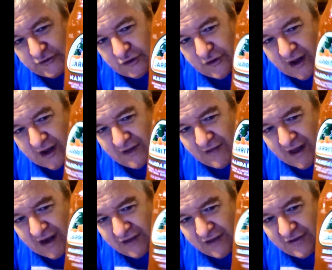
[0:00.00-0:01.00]
soda. I haven't had
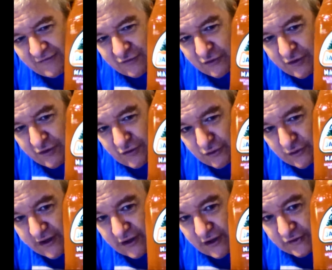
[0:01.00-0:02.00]
anything for
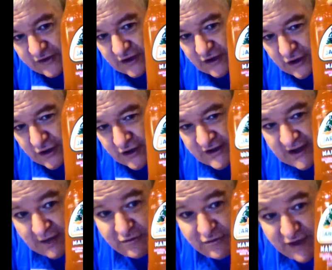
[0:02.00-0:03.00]
Jarritos in a long
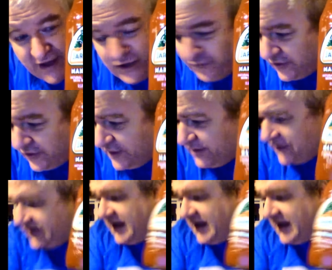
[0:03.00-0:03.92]
time. Thank you very much,